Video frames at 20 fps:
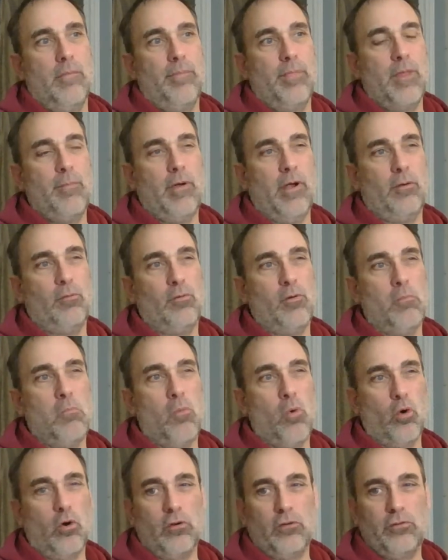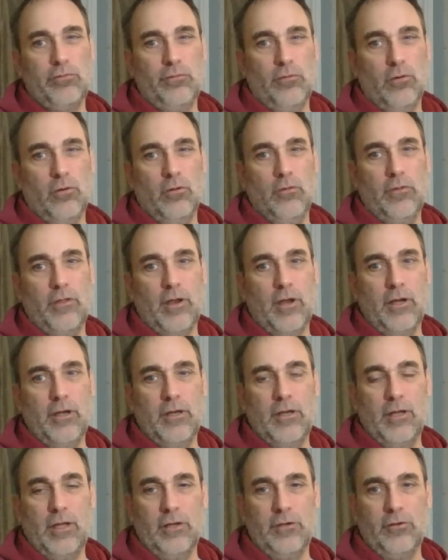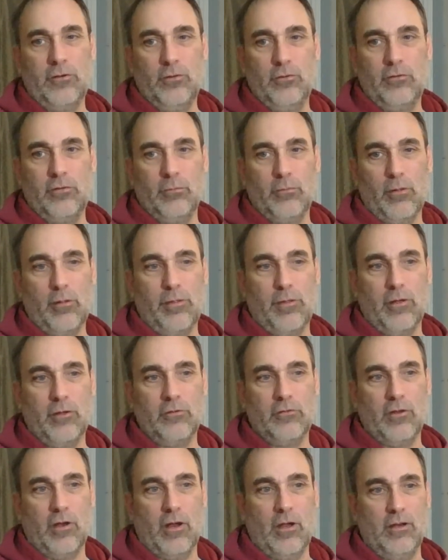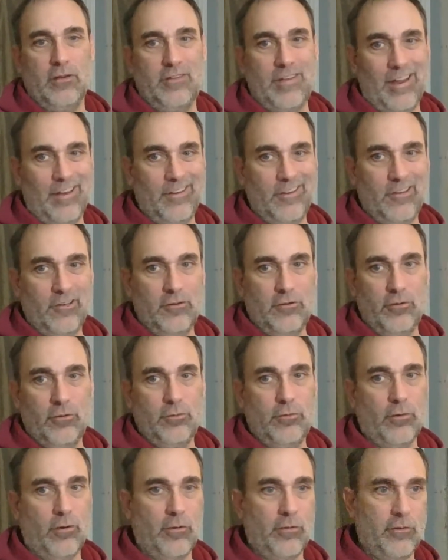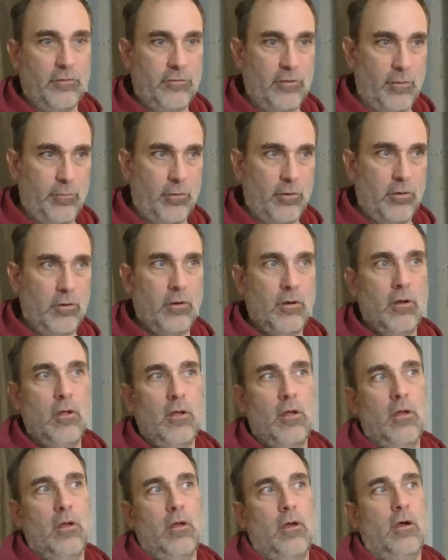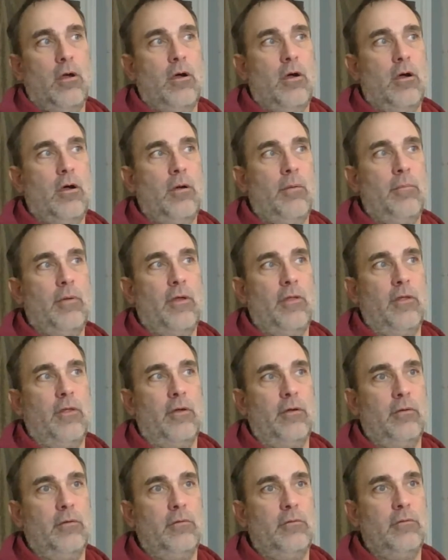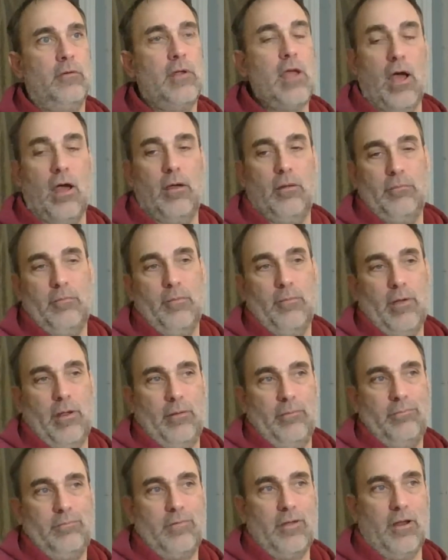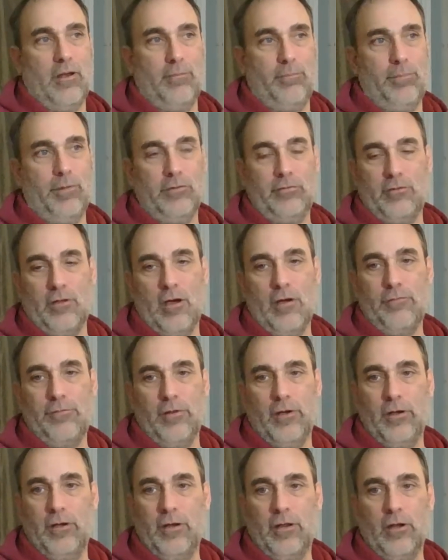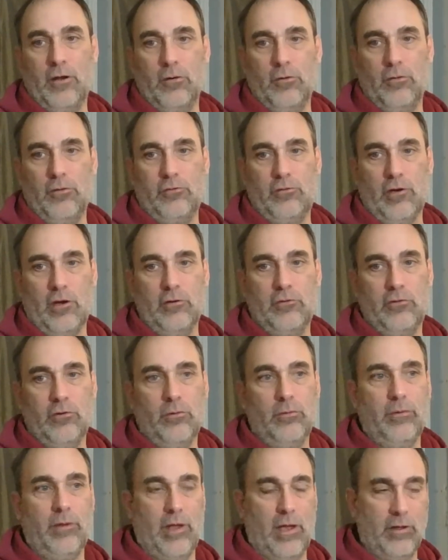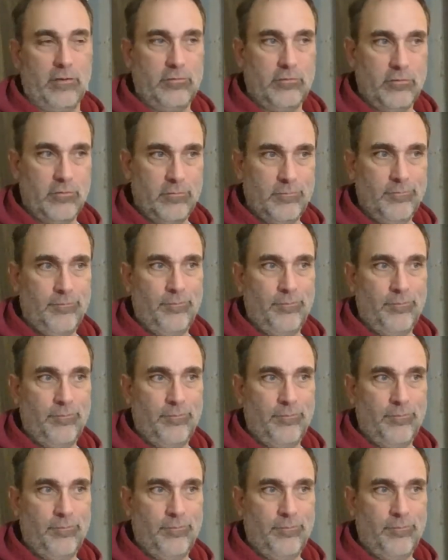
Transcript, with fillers: am I remorseful that I didn't get to do some of the things that I intended to do during the summer? Um, and then, yeah, am I kind of pissed off that I didn't get to the shot show? Yes.